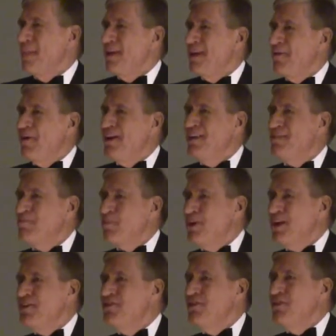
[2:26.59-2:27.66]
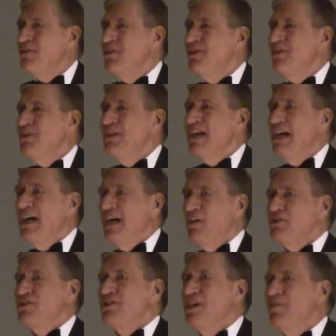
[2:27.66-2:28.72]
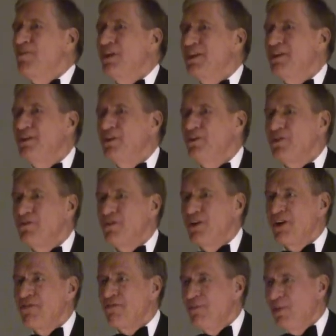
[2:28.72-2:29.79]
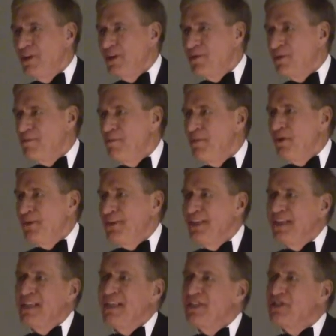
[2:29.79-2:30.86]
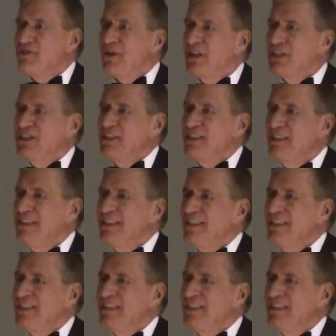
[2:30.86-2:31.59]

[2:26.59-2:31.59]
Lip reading: And I want to bring to you now someone who was very familiar with building construction,